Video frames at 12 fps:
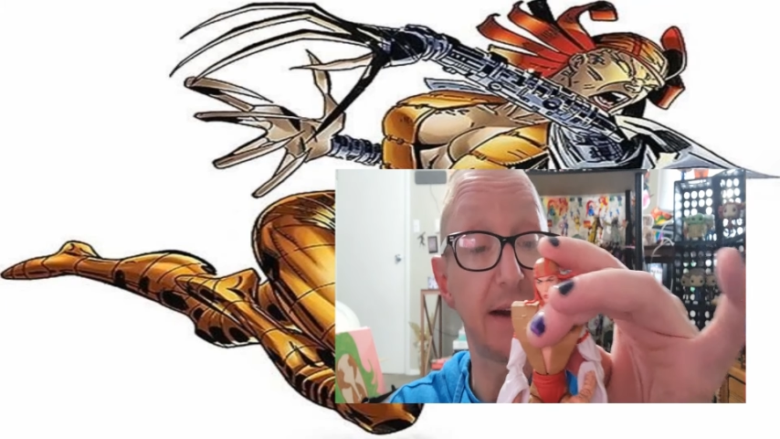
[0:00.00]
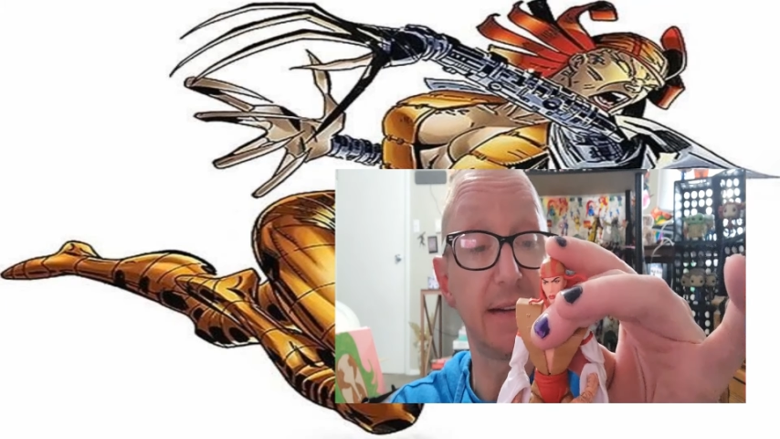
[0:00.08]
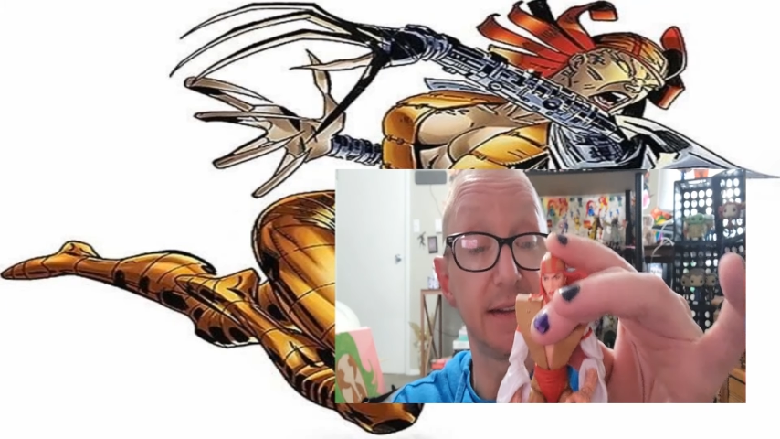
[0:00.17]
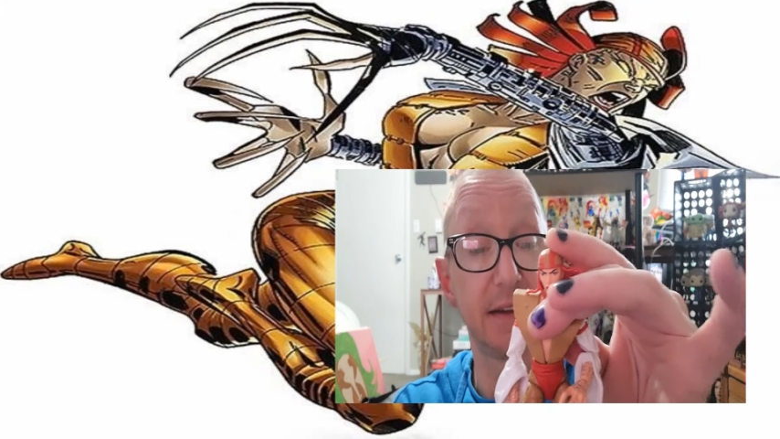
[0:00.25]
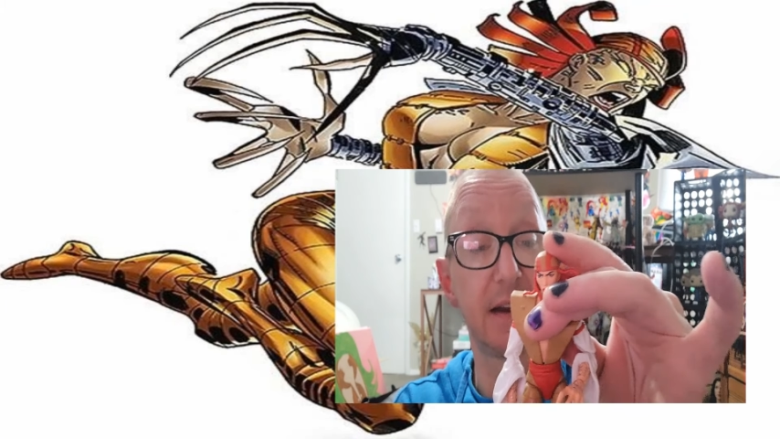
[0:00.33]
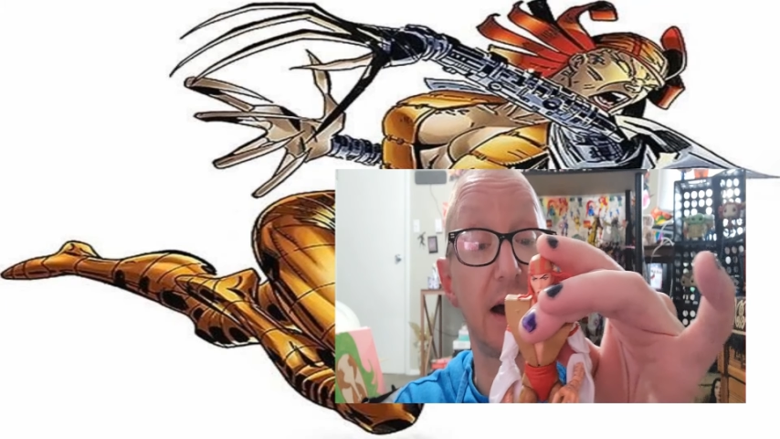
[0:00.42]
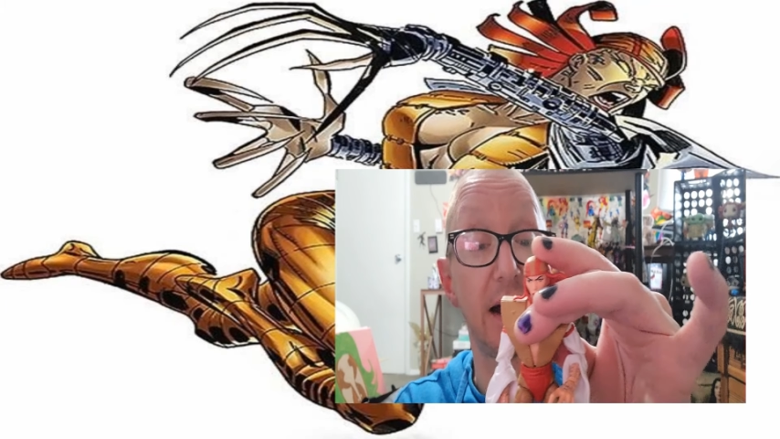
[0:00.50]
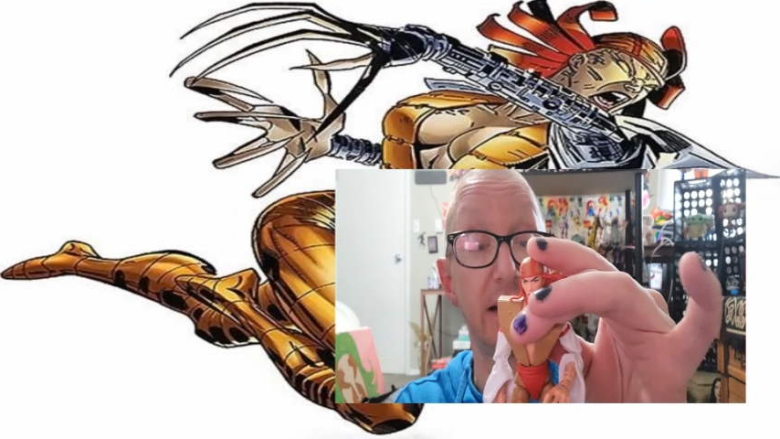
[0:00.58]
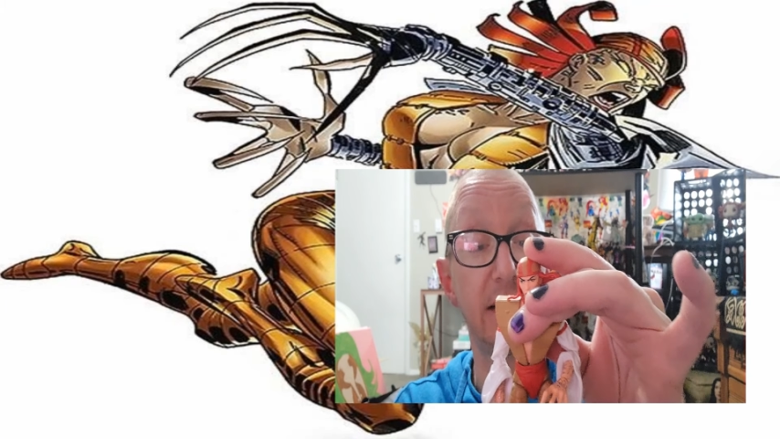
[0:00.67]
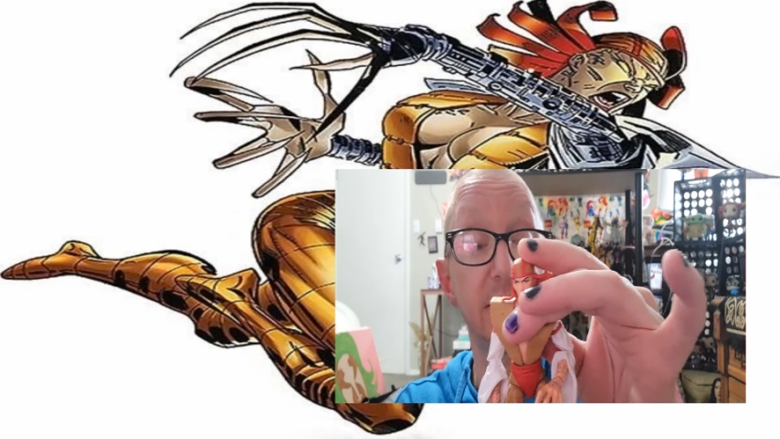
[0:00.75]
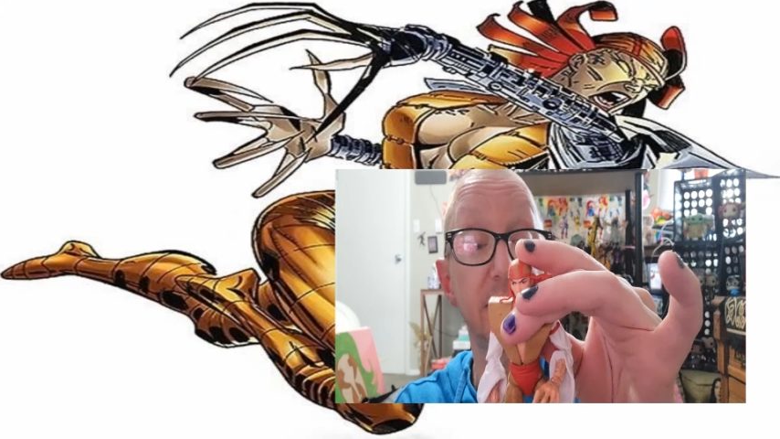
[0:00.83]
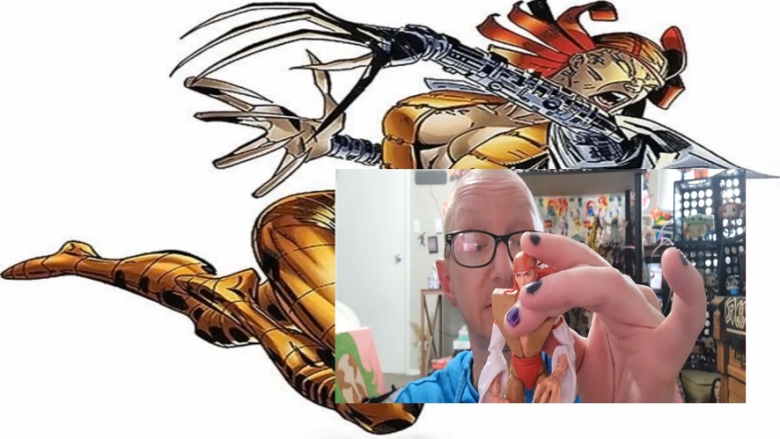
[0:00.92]
I,
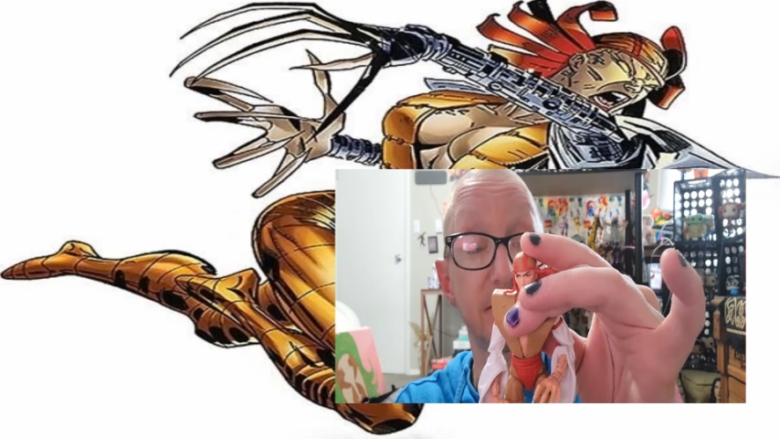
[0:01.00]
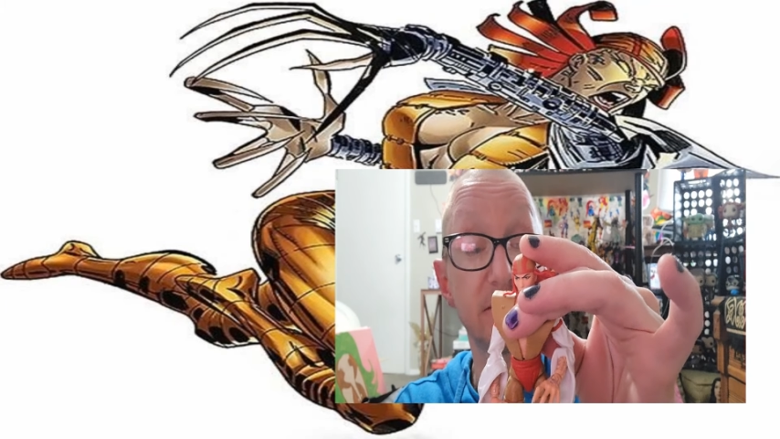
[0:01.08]
I,